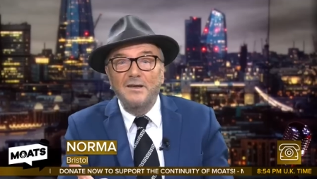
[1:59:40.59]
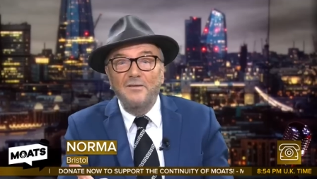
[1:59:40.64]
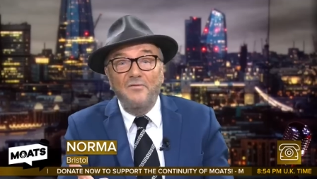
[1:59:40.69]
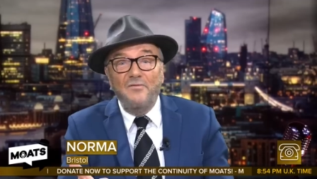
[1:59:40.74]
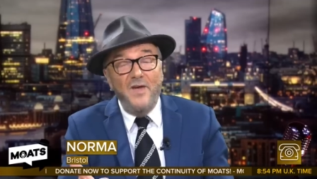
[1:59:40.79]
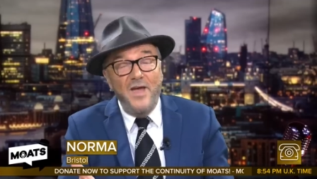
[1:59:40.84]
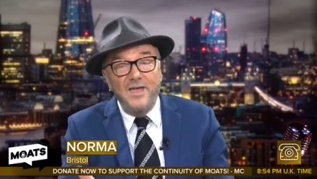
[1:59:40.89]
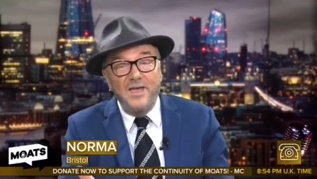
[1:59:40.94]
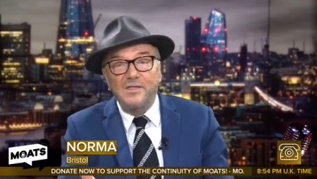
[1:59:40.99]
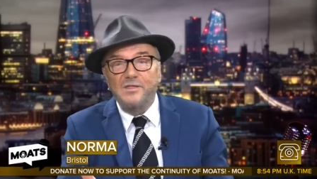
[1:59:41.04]

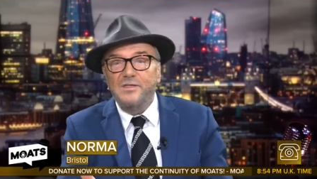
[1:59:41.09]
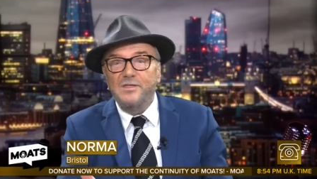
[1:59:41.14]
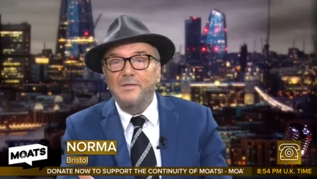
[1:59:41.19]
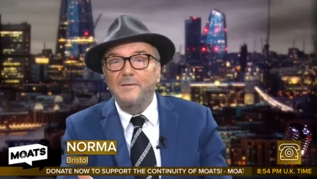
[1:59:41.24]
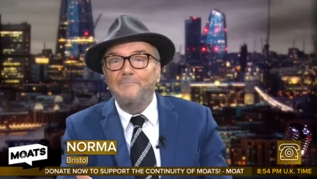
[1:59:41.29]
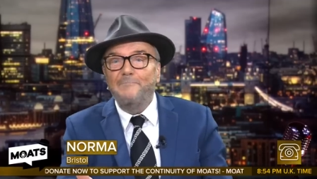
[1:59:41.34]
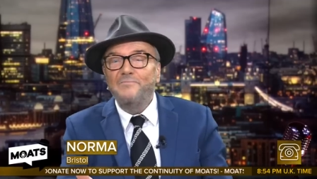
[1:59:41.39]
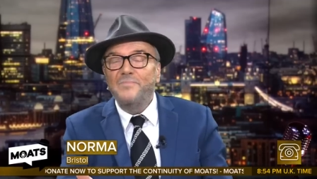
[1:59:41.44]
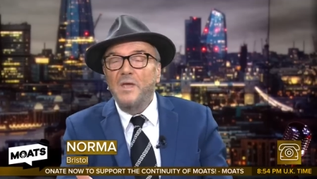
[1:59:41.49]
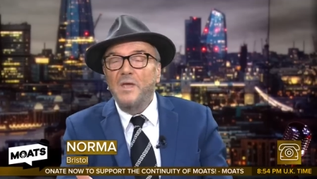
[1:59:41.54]
faith.
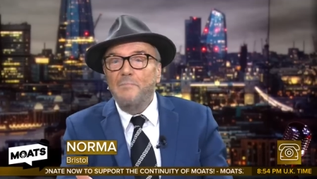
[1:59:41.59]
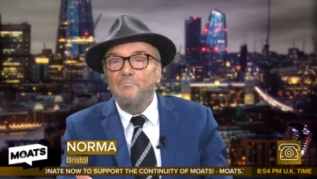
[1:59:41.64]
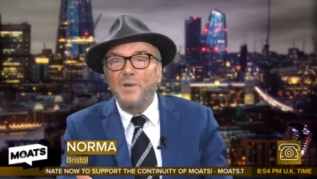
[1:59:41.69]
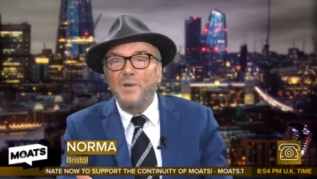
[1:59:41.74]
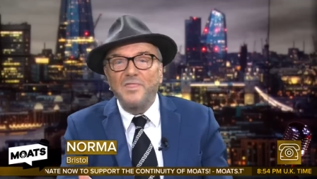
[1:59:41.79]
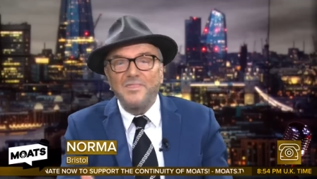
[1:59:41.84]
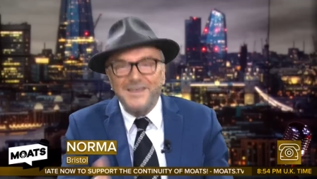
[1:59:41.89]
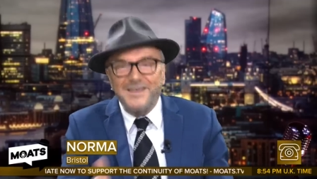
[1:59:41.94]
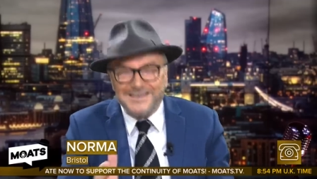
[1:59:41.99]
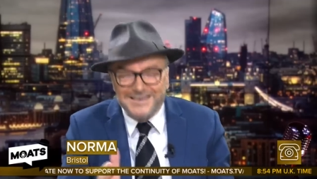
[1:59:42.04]

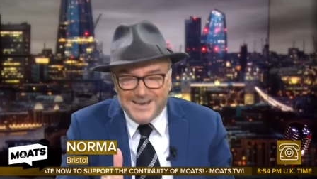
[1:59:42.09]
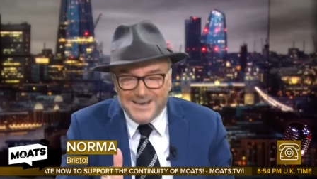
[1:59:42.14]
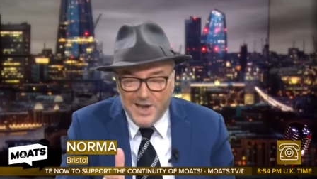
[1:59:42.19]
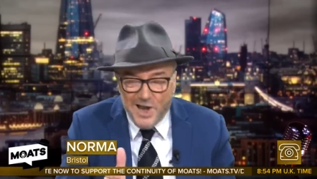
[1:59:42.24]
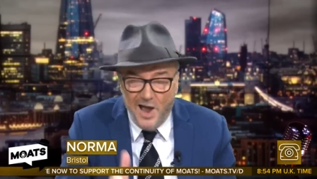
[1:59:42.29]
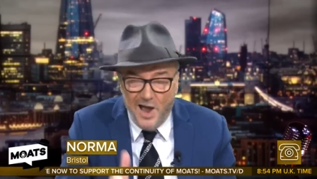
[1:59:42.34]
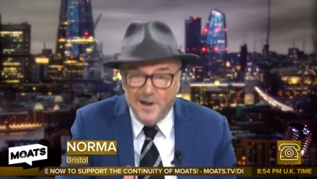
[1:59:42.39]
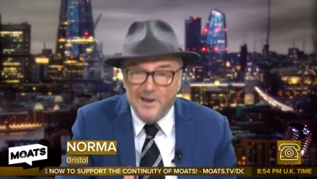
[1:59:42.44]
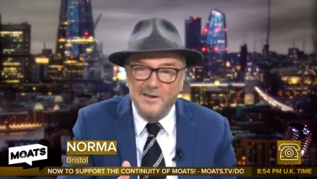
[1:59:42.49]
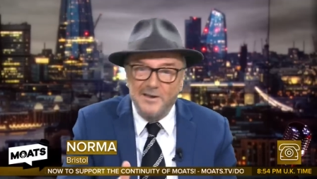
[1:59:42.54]
But this
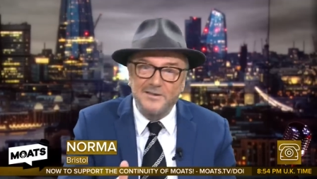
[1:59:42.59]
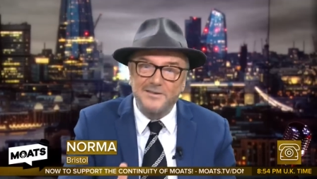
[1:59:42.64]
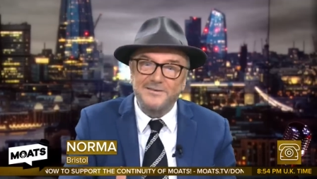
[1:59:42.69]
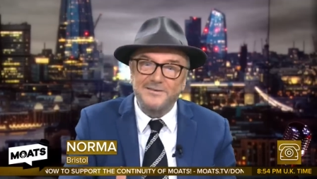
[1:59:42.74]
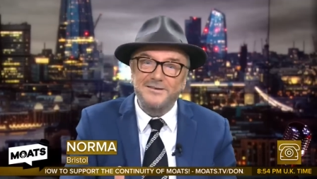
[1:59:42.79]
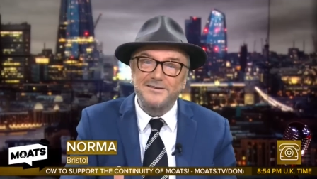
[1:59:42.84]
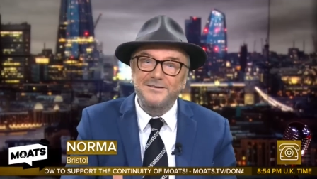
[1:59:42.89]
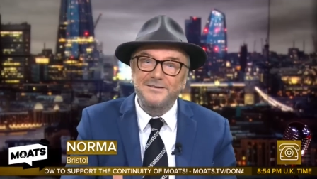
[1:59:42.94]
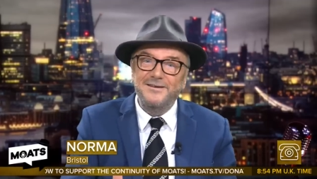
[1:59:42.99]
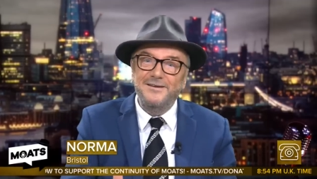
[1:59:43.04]

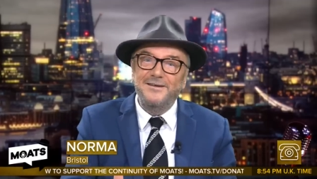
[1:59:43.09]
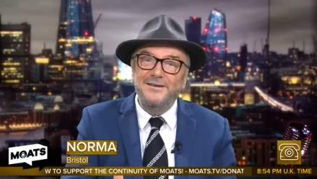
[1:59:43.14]
current